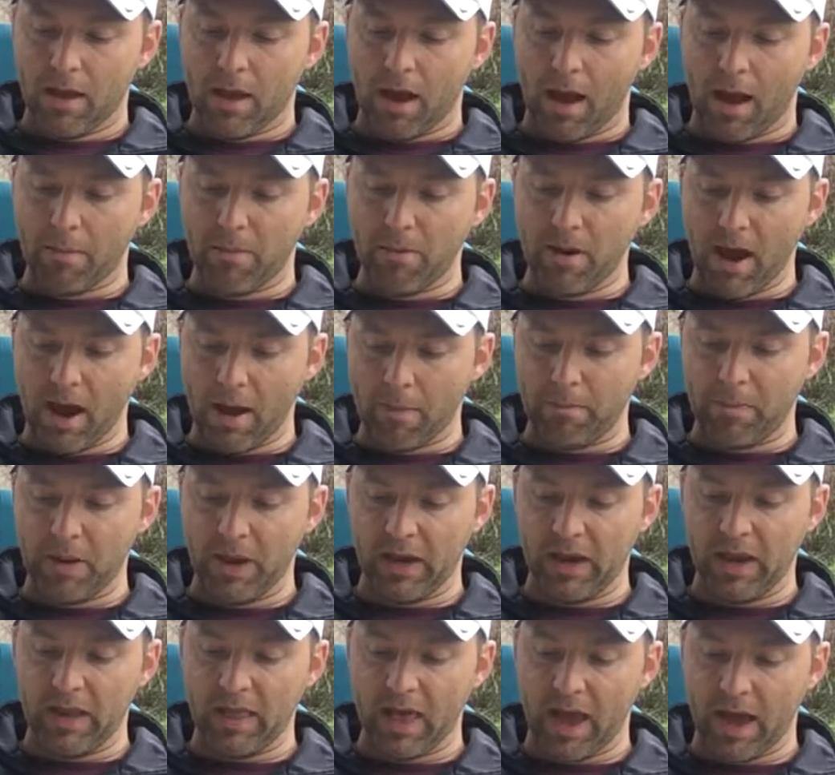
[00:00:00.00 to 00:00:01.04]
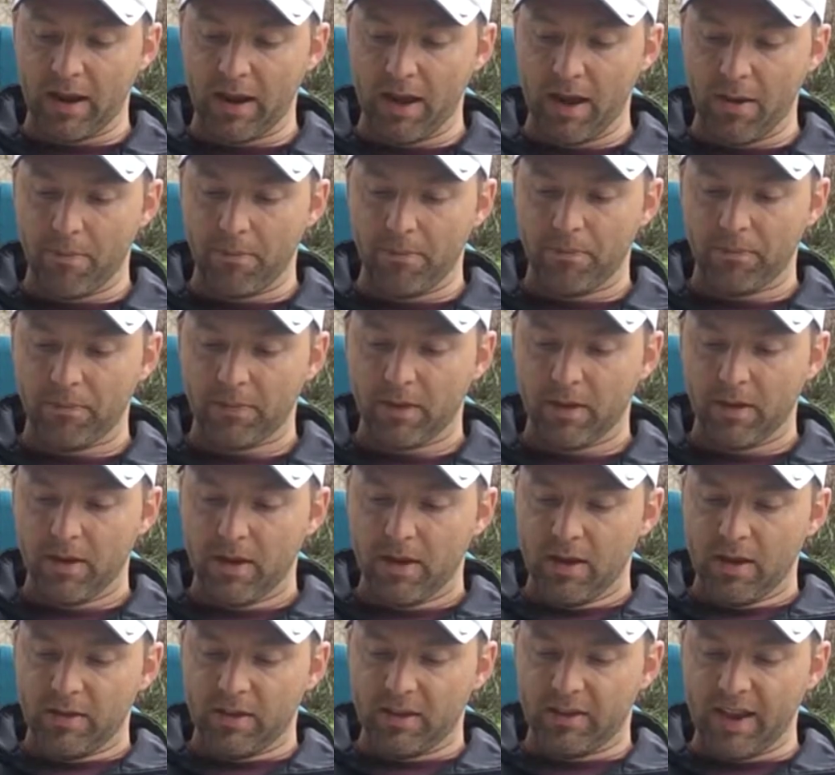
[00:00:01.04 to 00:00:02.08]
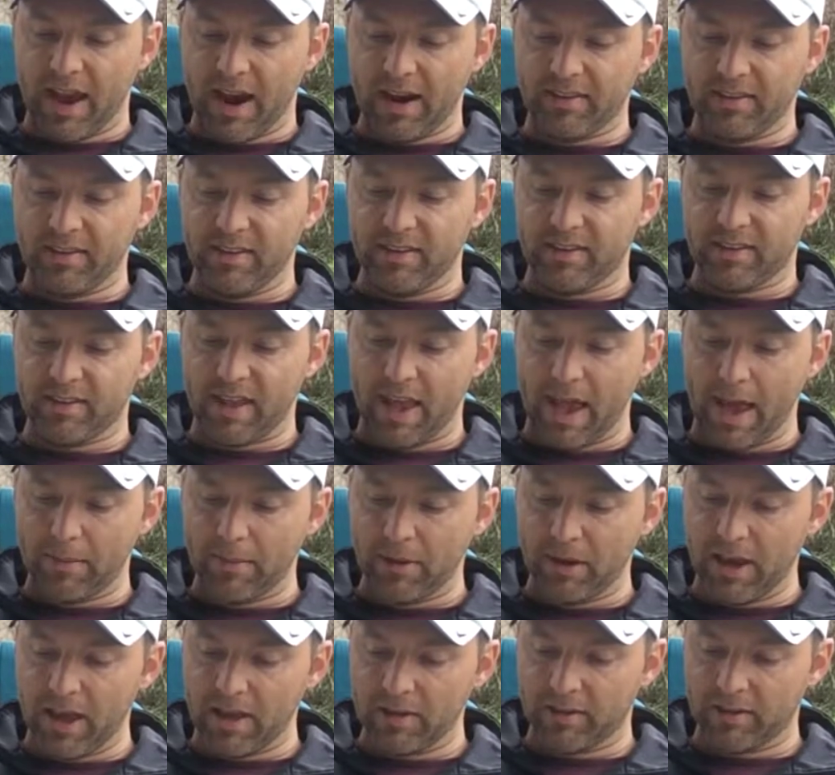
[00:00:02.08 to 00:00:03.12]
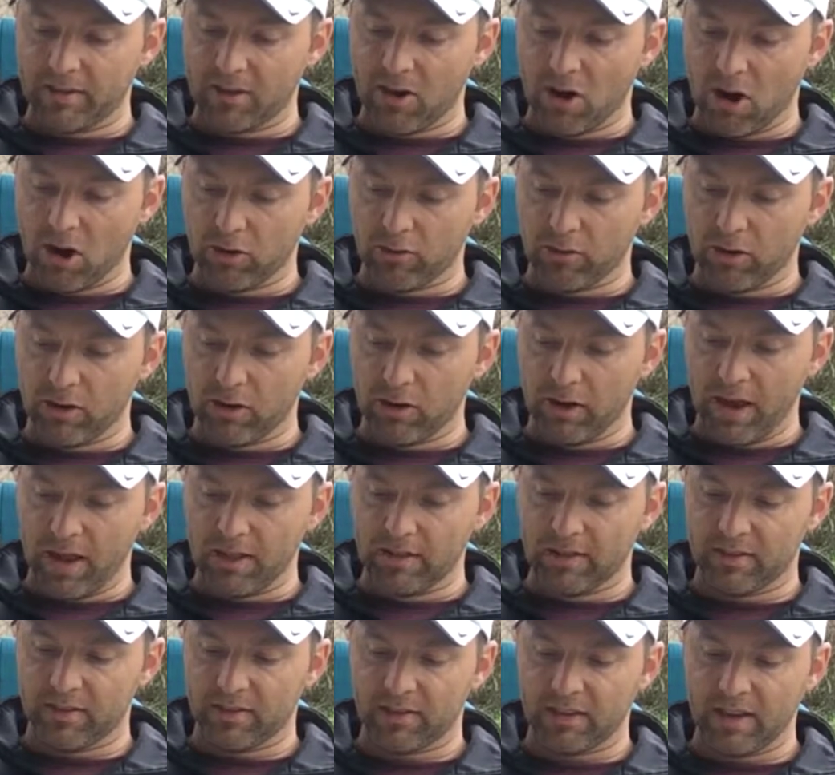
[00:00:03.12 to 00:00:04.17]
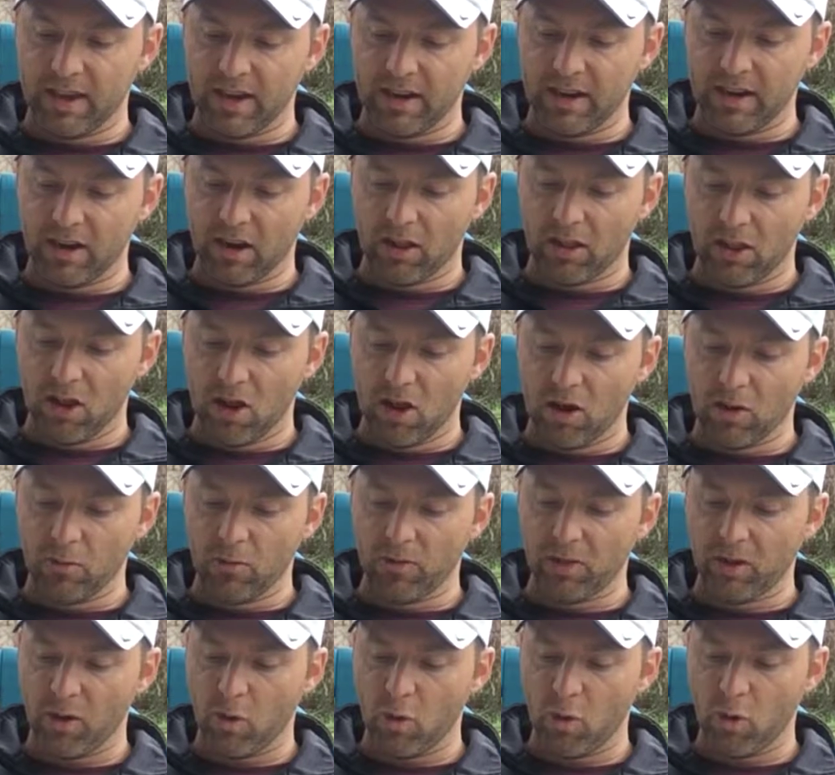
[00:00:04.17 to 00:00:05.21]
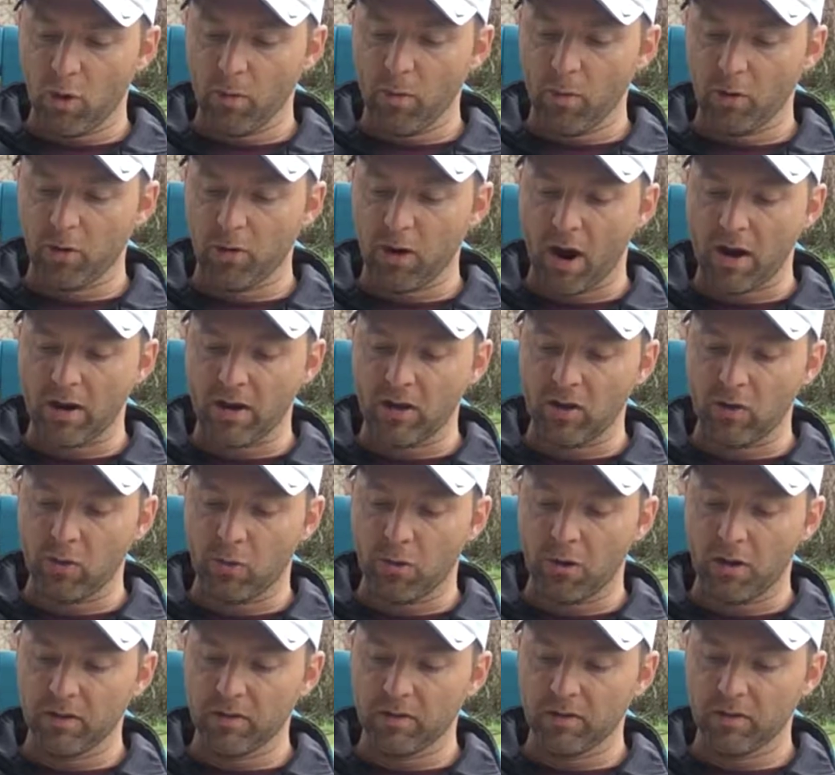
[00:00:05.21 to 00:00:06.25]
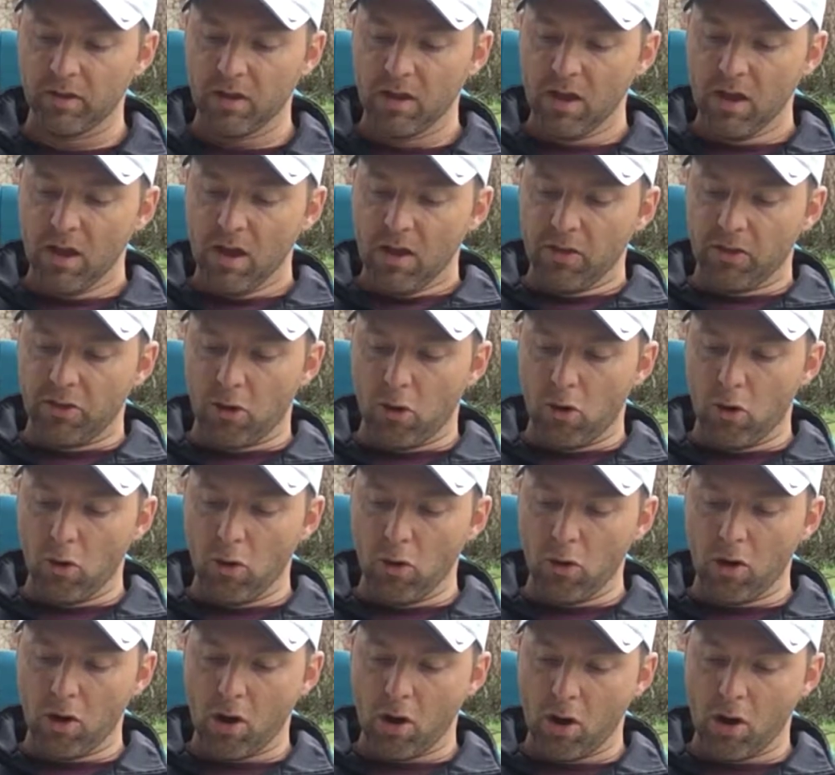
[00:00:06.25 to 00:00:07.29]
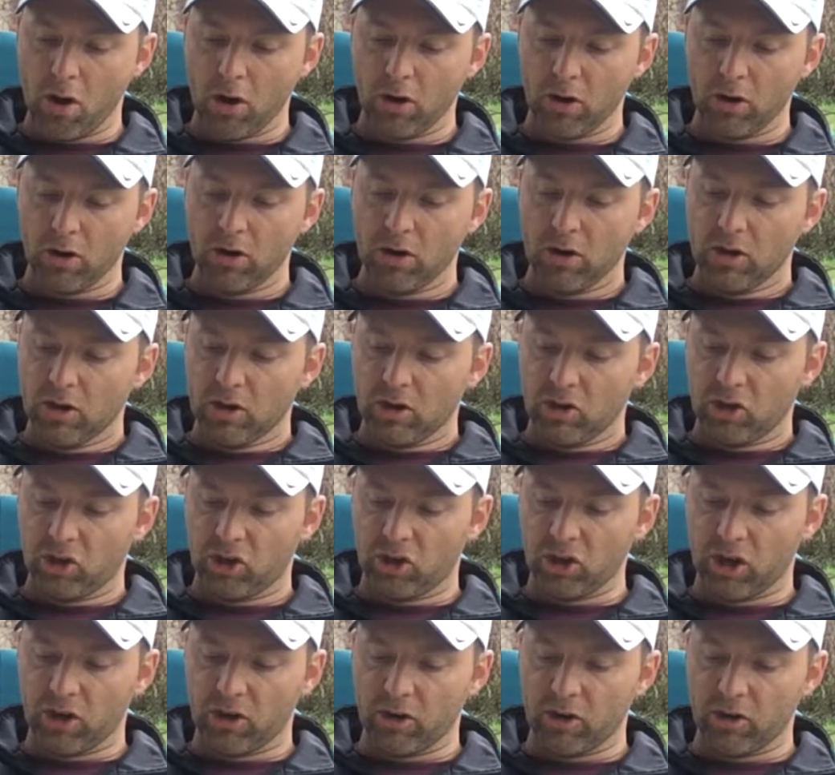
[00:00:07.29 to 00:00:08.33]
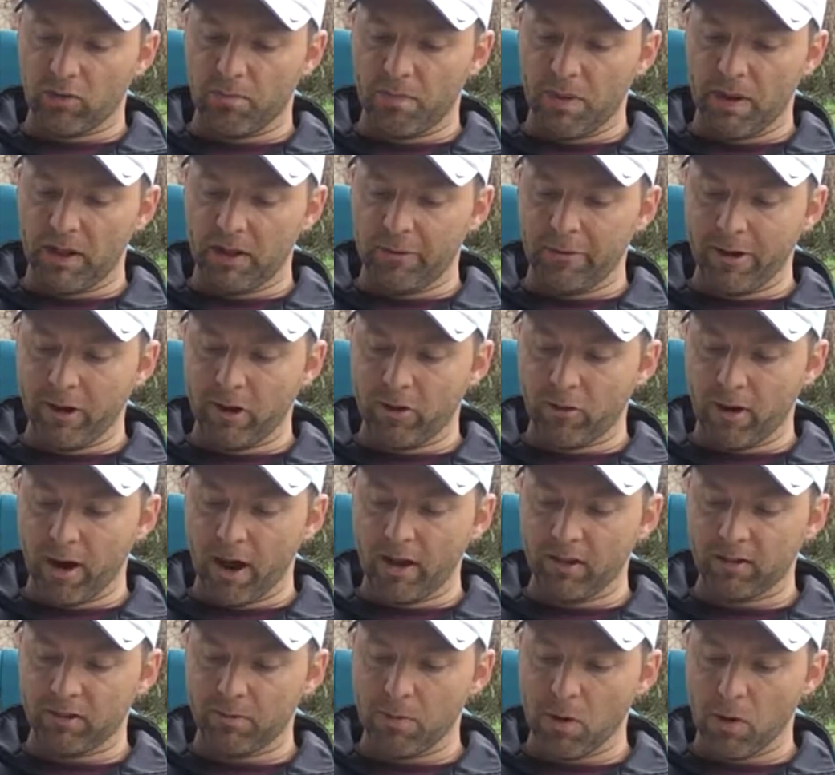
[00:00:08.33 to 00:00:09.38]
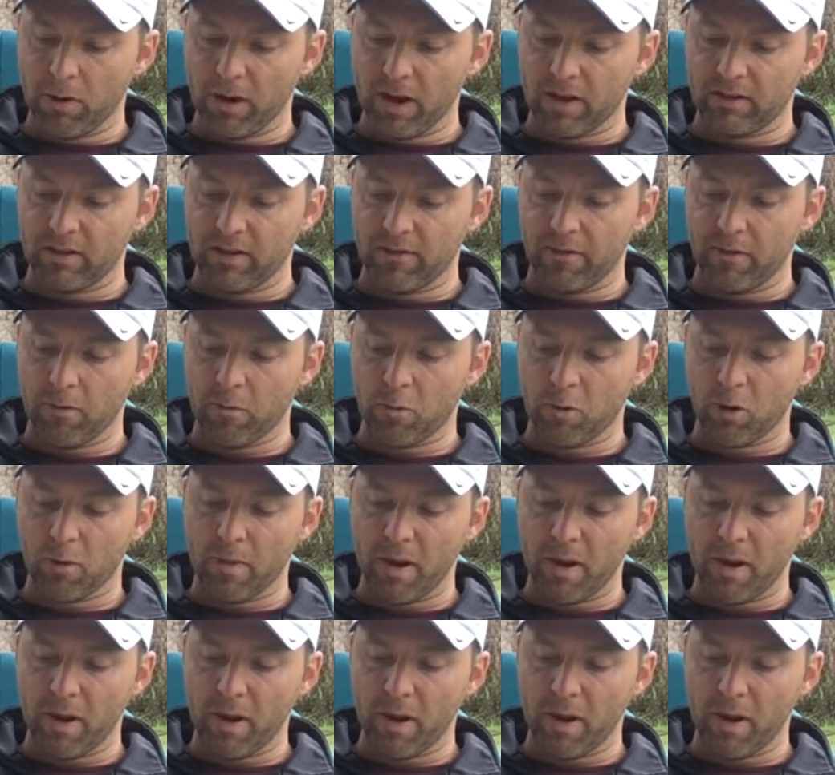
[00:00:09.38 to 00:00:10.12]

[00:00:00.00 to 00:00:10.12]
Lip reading: I'm not picking that up. The taxi slammed against the guardrail and skidded along with a horrible grinding noise. The whole car shuddered, billowing gray smoke as if it were